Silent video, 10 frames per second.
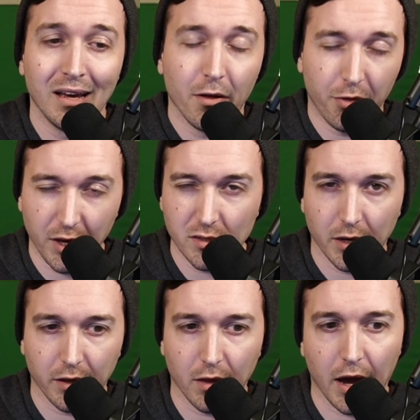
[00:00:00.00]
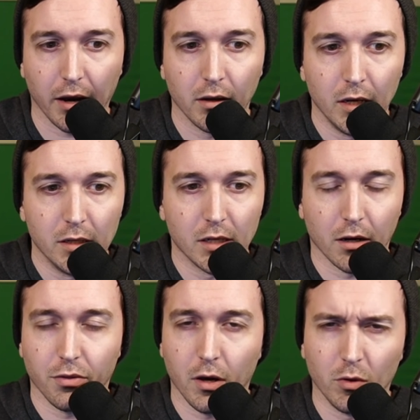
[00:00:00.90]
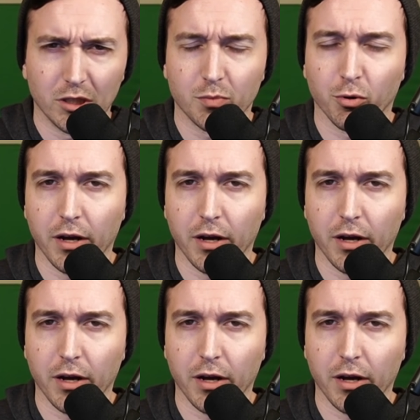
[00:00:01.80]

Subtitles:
things like that. Second thing, which is pretty